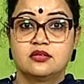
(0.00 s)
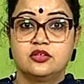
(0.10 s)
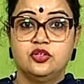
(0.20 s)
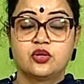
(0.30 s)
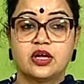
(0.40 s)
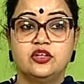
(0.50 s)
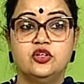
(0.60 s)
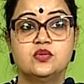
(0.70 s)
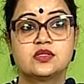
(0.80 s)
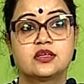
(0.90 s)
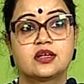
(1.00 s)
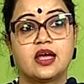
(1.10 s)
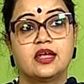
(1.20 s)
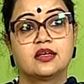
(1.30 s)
you can use it like